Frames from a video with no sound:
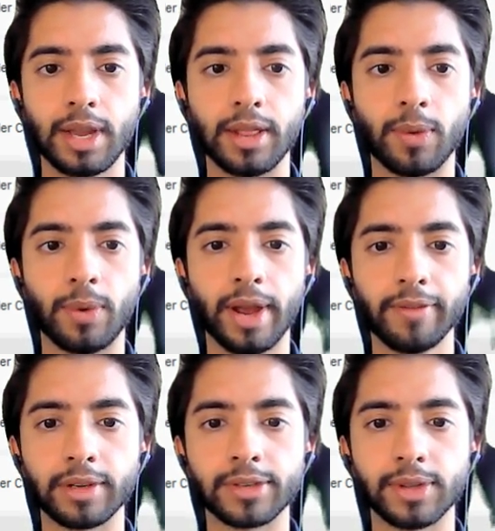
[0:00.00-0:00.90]
And there we
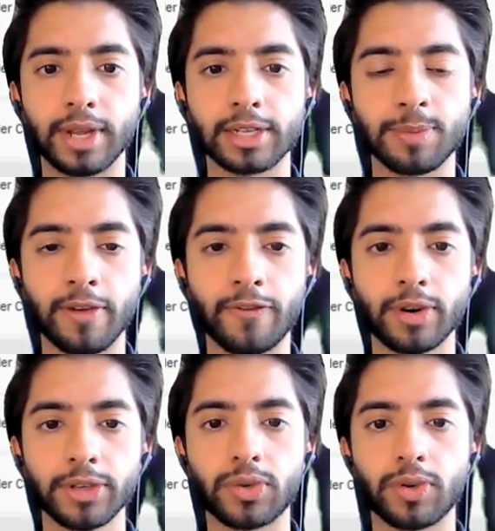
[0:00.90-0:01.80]
have it. So that's my
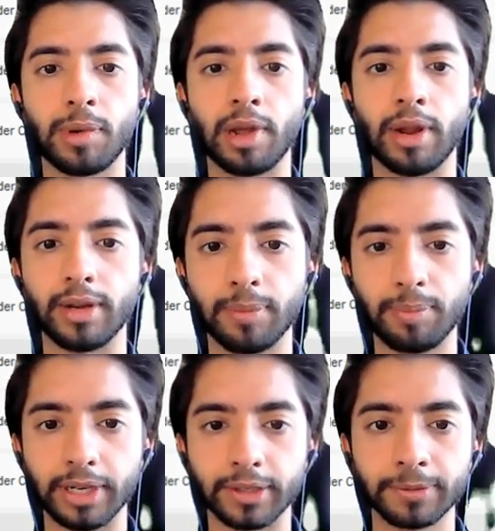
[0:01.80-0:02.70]
first streamline
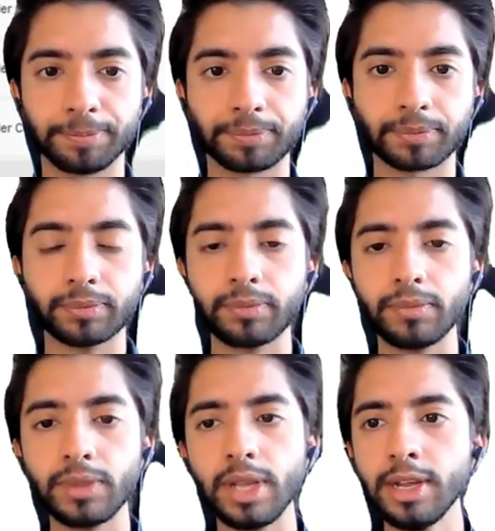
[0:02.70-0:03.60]
complete.
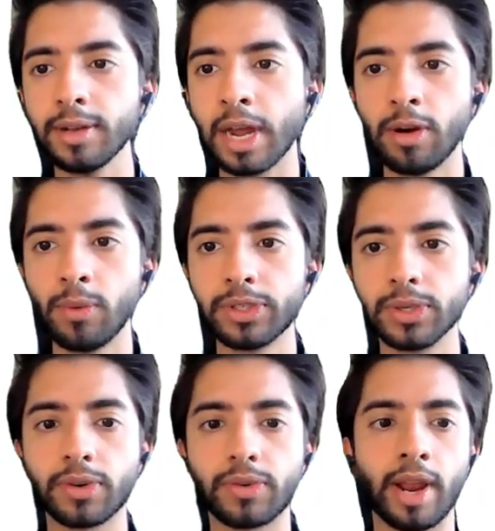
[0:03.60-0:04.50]
And now I want
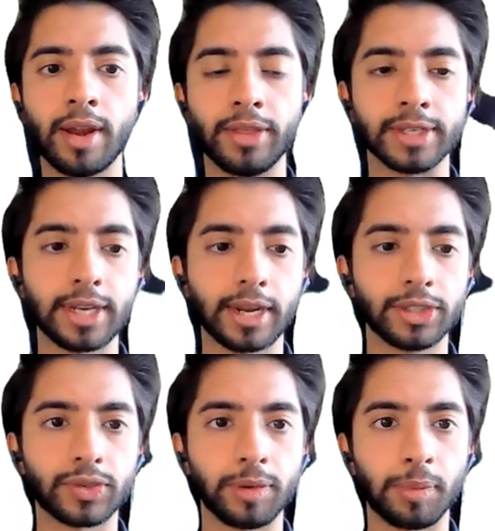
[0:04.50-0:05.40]
to create the
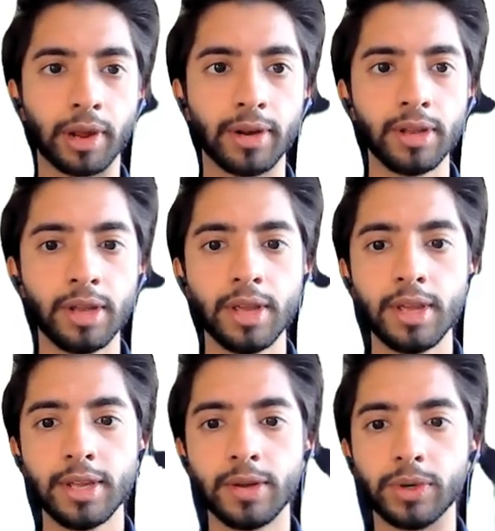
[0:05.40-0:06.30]
second streamline,
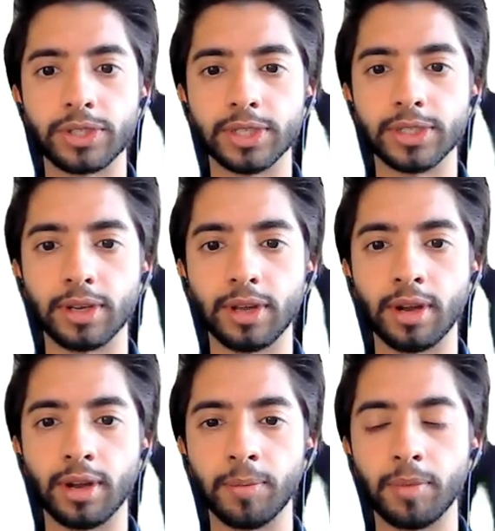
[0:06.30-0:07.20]
which is
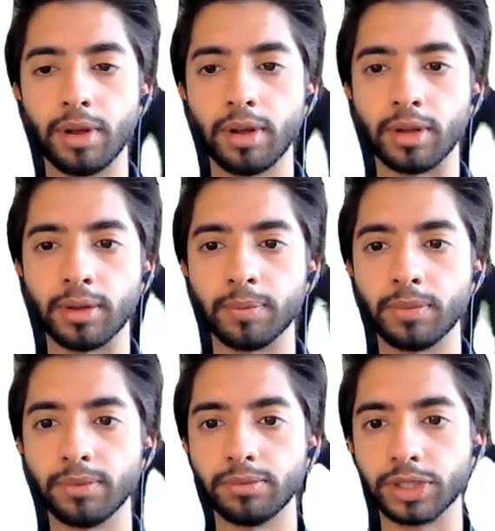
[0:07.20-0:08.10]

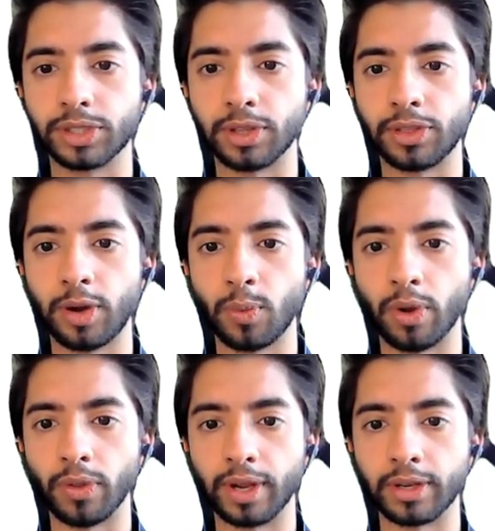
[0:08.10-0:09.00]
just a thin
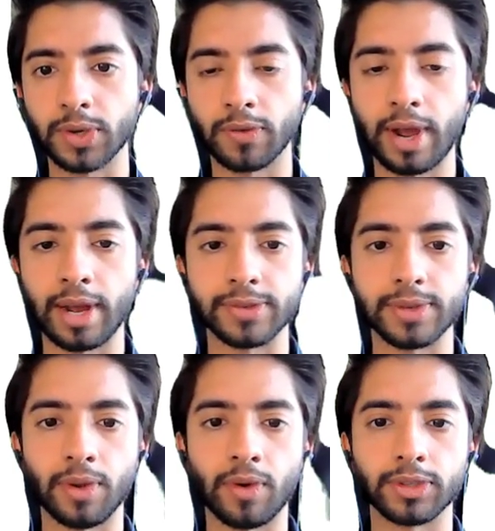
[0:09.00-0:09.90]
one that sort of
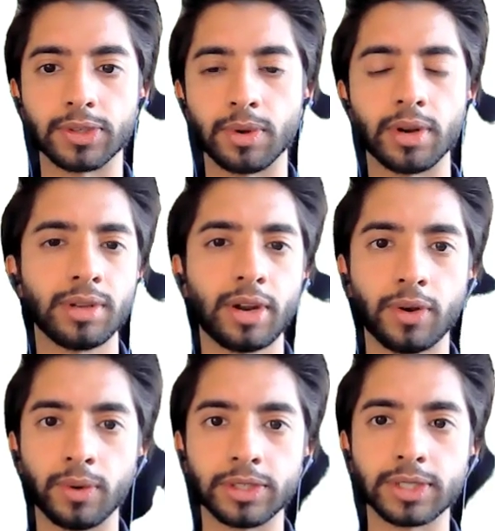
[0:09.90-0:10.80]
adds along to it. I
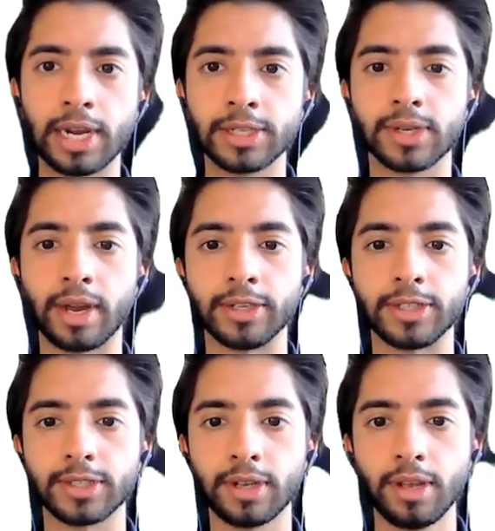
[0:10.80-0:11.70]
don't know, it just adds a
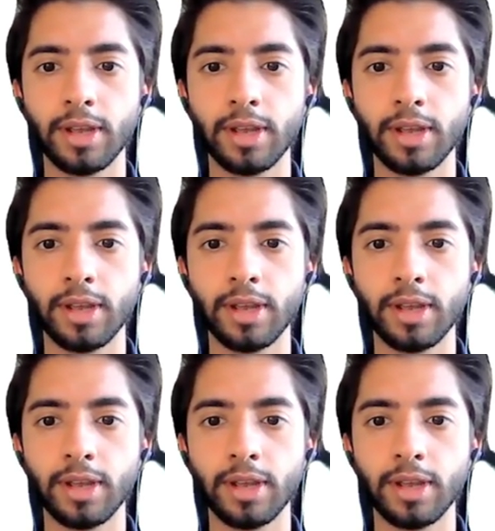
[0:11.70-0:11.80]
nice